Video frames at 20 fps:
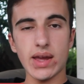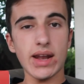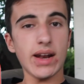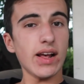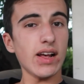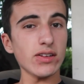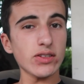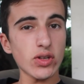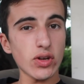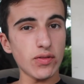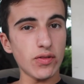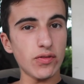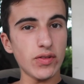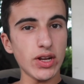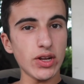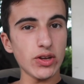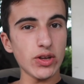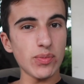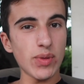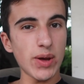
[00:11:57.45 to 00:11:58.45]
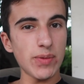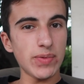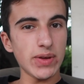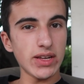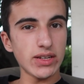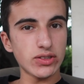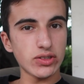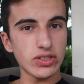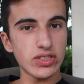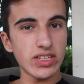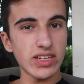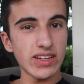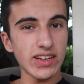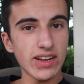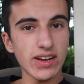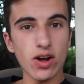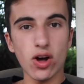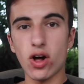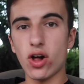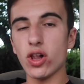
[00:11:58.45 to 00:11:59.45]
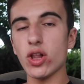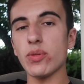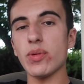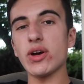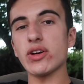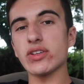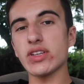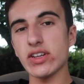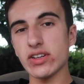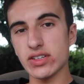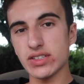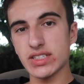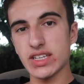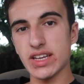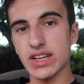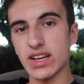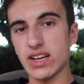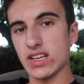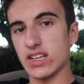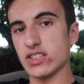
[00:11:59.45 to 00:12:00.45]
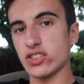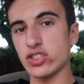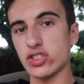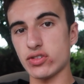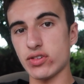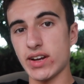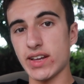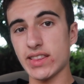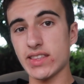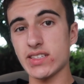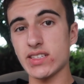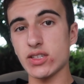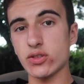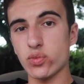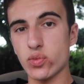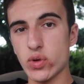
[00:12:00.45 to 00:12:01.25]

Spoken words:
And I also have a video you might be interested in, all about Giratina, his strengths, his